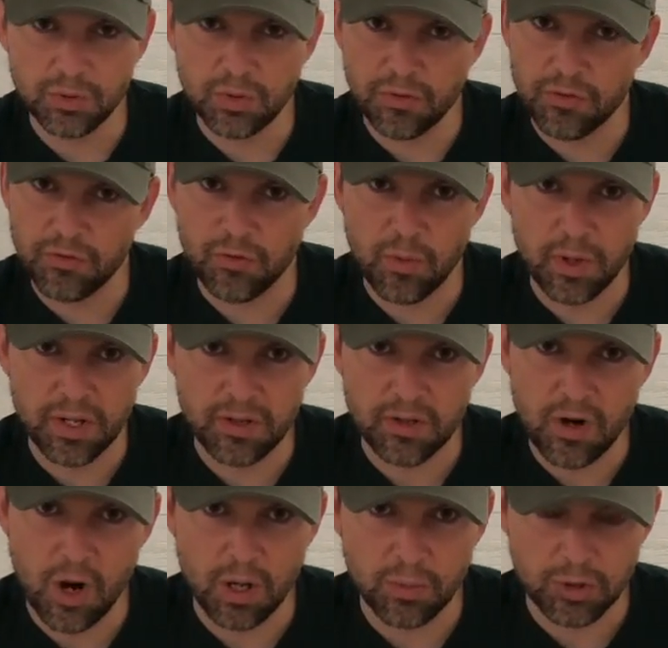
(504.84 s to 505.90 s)
from a
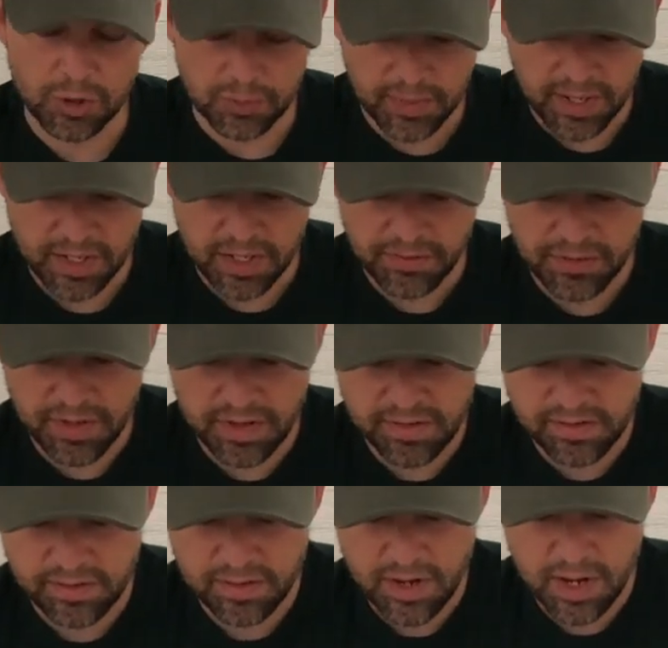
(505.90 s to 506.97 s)
card perspective, it
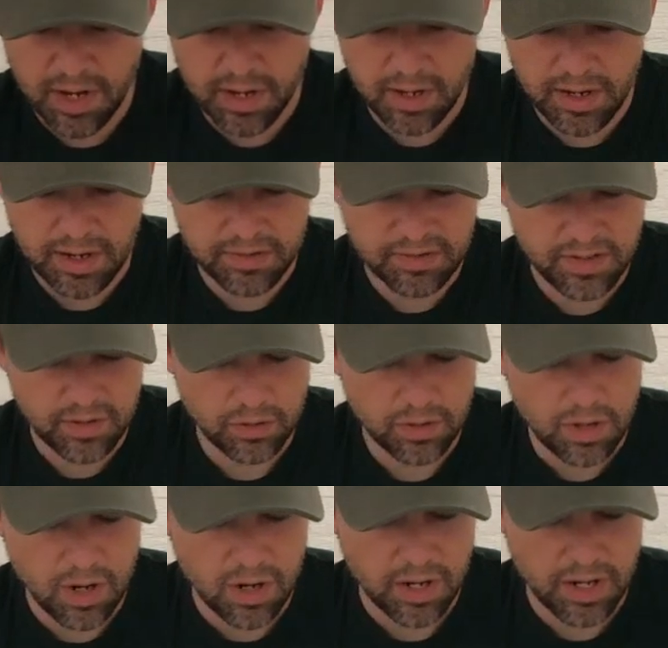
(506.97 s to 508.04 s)
is a single
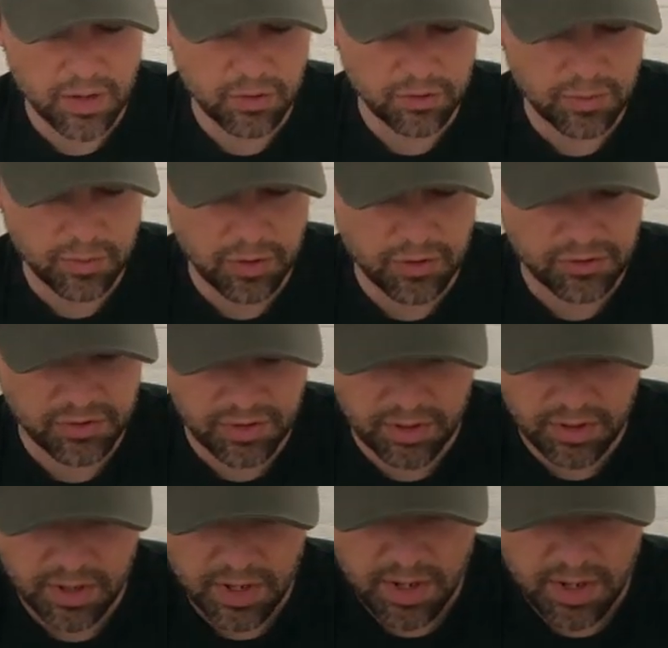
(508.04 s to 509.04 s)
card equals a person,